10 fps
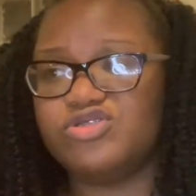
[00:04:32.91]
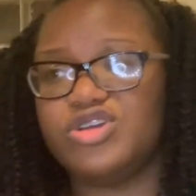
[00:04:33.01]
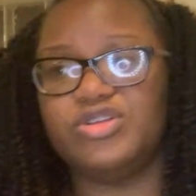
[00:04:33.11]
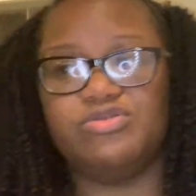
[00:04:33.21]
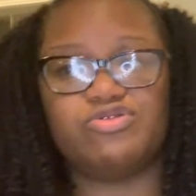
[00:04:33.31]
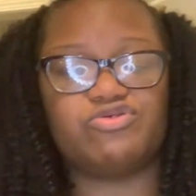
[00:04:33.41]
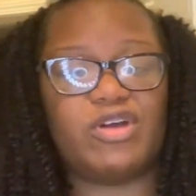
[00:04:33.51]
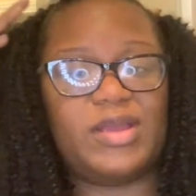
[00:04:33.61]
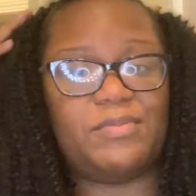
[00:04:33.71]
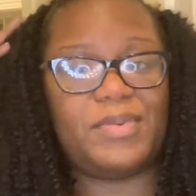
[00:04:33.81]
You can do
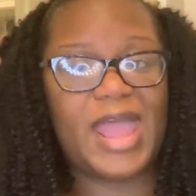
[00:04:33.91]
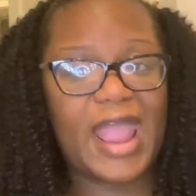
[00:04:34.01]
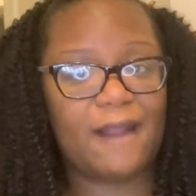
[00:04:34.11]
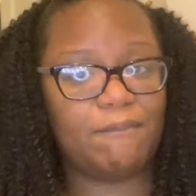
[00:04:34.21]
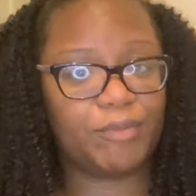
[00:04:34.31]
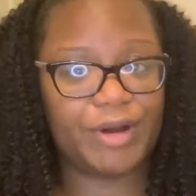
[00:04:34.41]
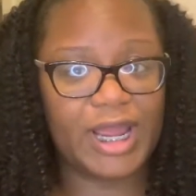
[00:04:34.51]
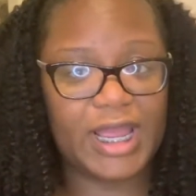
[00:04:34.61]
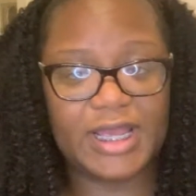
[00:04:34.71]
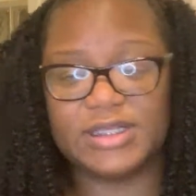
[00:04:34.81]
straight back
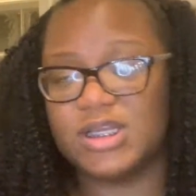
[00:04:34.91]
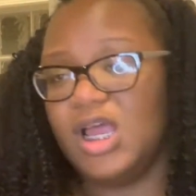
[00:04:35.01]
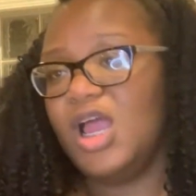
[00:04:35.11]
braids.